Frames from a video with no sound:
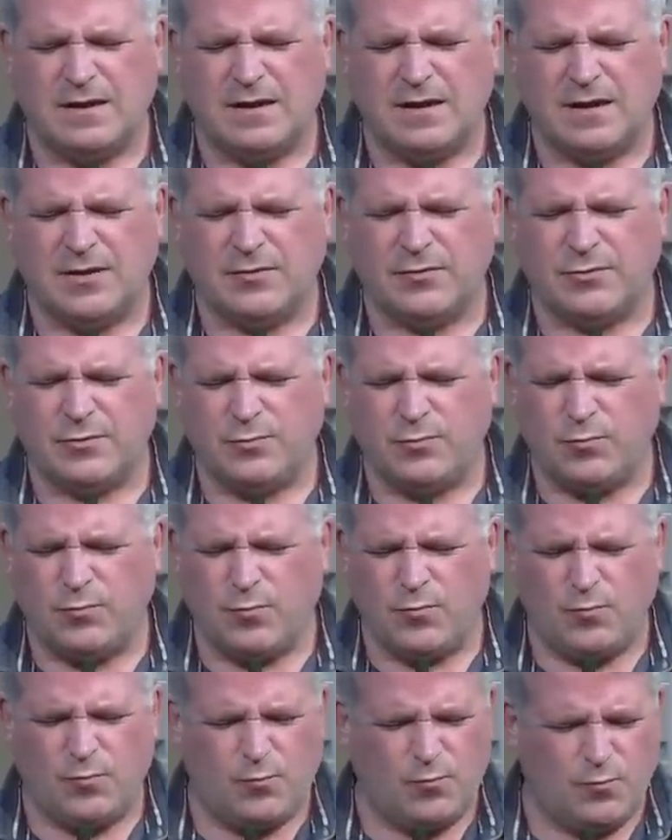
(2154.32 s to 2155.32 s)
And Lord,
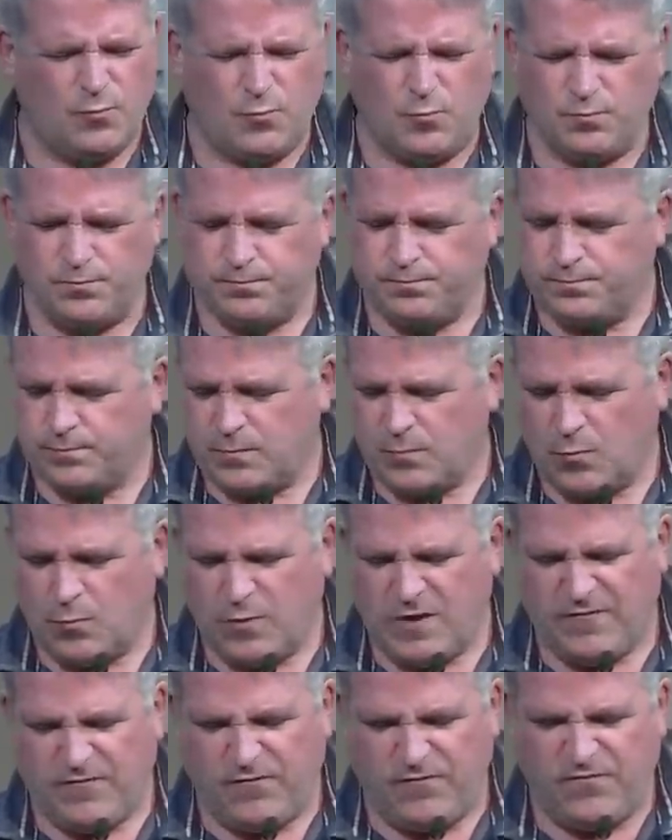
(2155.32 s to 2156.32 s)

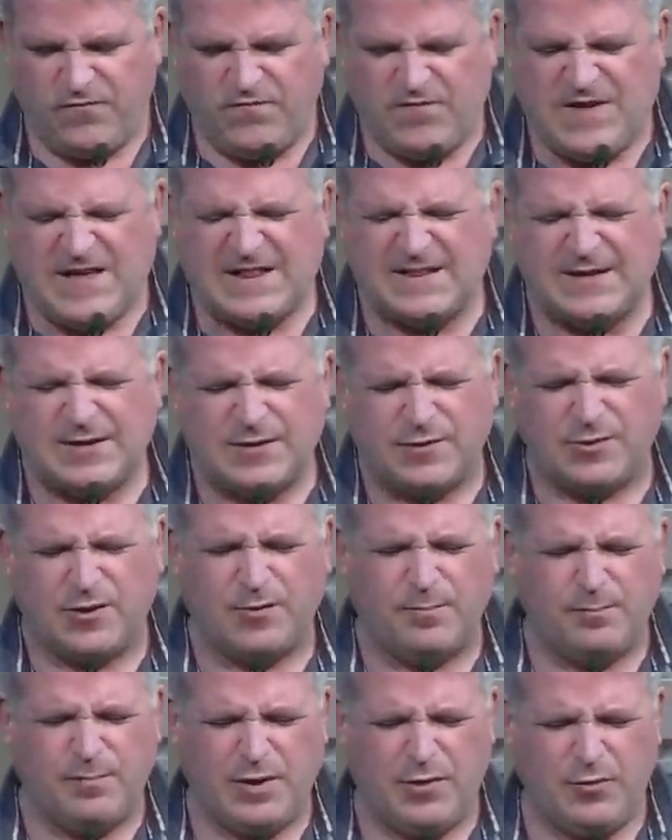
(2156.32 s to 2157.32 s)
we feel it in our
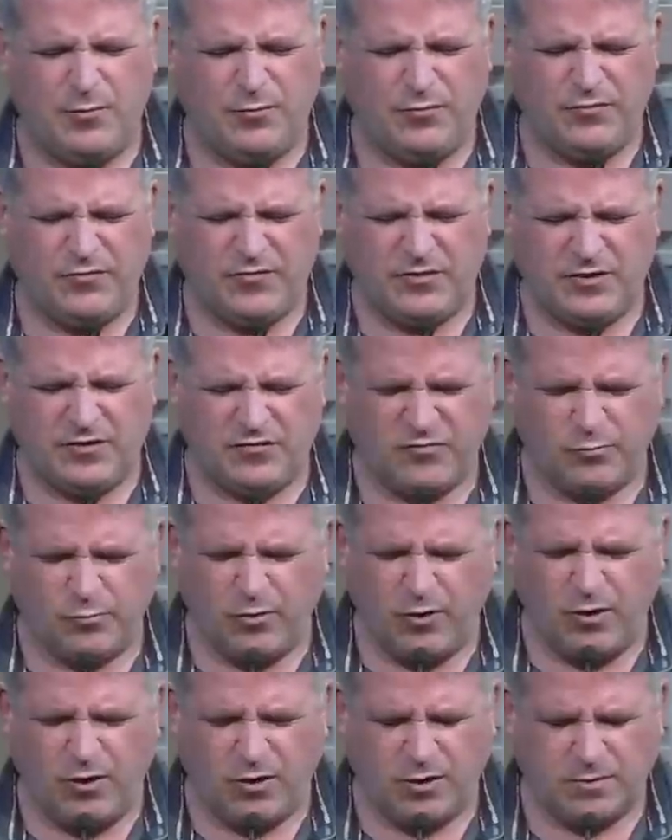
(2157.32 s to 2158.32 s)
bones that it's
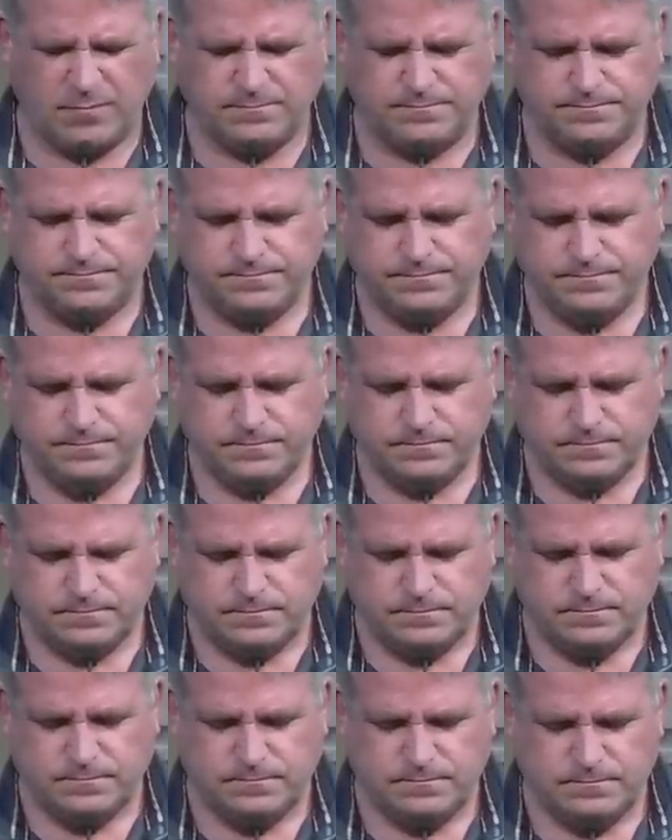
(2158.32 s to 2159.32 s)
wrong.
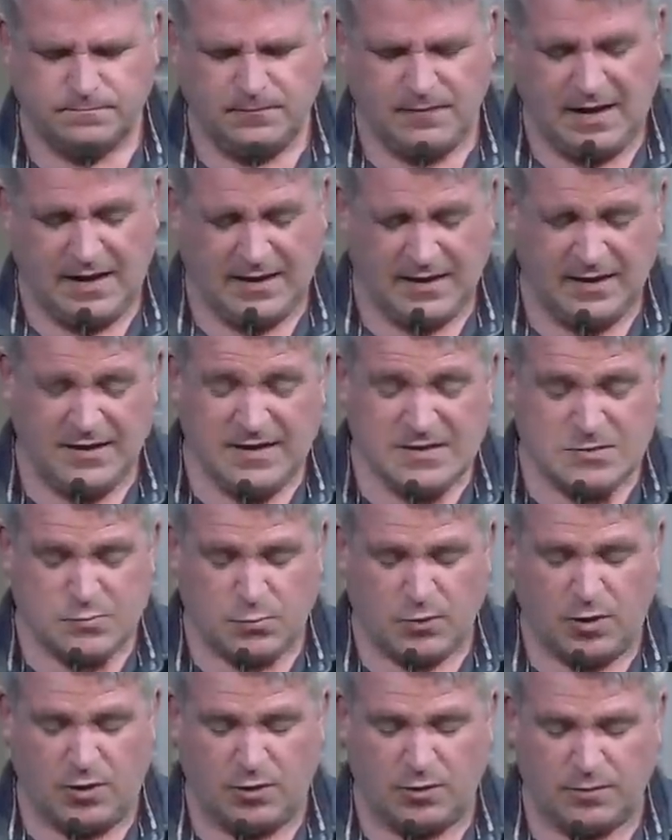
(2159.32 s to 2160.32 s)
And it is
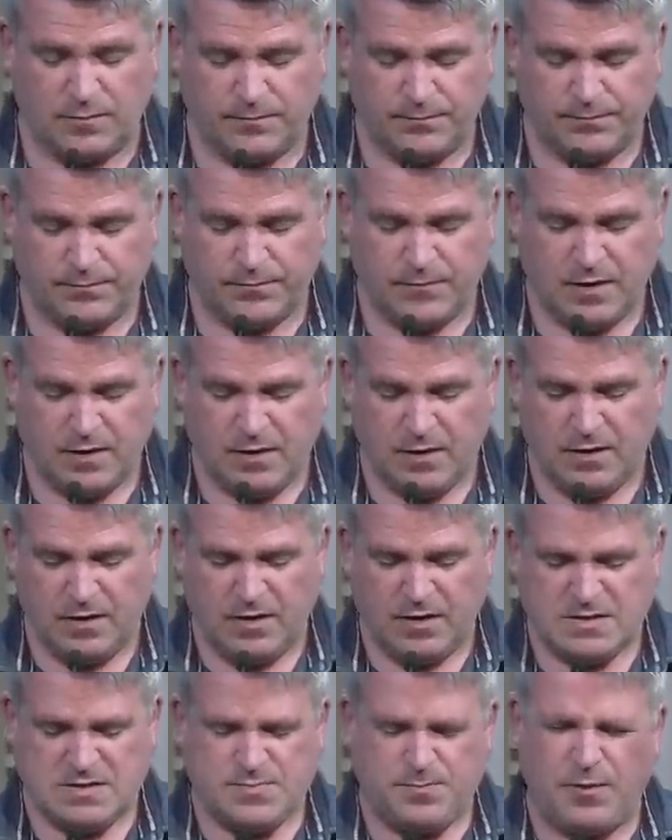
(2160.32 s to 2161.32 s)
wrong.
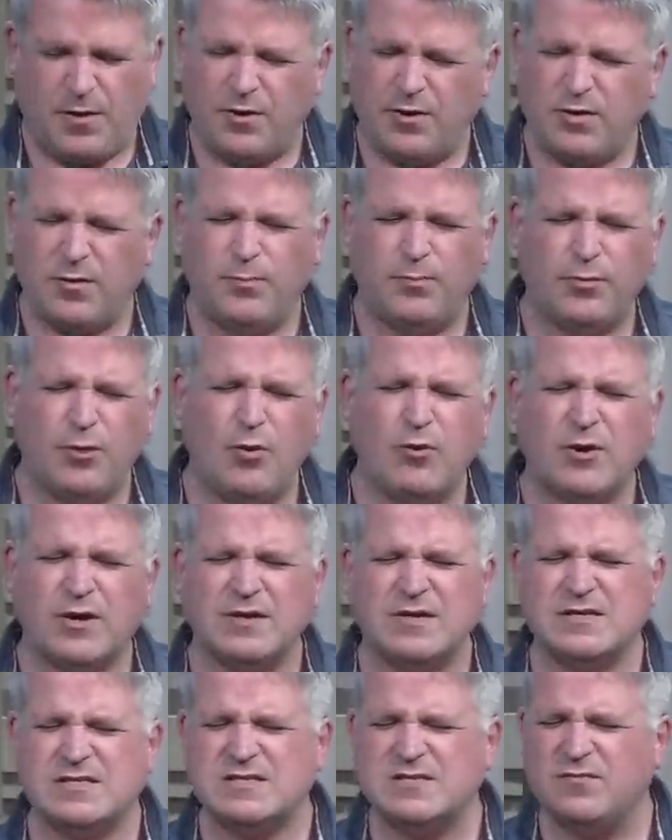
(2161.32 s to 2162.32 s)
It's part of the
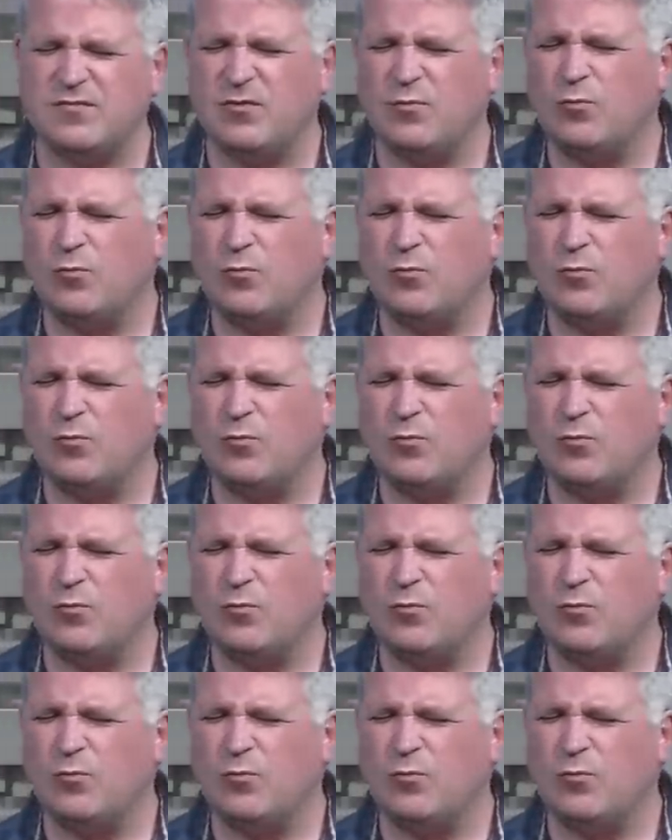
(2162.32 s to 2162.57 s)
brokenness of the